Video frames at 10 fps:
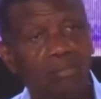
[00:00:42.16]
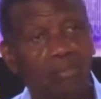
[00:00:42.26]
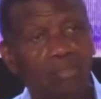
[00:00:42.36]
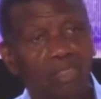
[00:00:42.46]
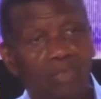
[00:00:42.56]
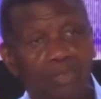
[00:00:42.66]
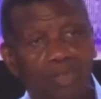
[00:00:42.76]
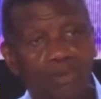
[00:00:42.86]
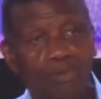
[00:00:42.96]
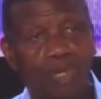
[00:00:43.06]
if you
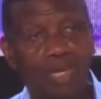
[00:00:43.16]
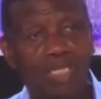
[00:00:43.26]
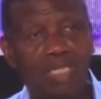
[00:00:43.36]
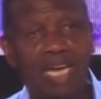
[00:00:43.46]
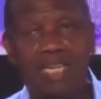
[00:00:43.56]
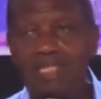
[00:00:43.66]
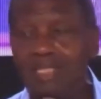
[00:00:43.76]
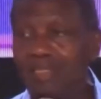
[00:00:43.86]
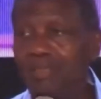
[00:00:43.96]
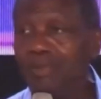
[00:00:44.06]
don't pay tithe,
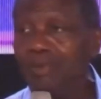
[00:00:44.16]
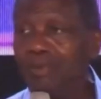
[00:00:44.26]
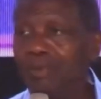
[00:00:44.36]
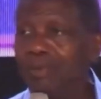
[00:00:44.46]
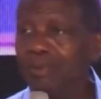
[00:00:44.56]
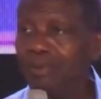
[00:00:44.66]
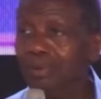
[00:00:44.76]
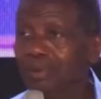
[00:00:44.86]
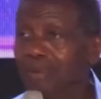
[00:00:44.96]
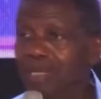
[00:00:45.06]
you,
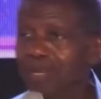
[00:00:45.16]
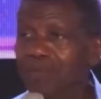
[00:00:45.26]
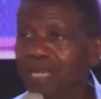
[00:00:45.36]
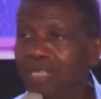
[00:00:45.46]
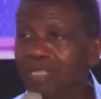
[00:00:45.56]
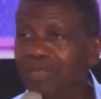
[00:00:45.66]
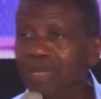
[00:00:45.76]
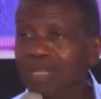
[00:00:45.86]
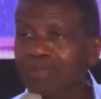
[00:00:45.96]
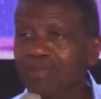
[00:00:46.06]
you might not make it to heaven.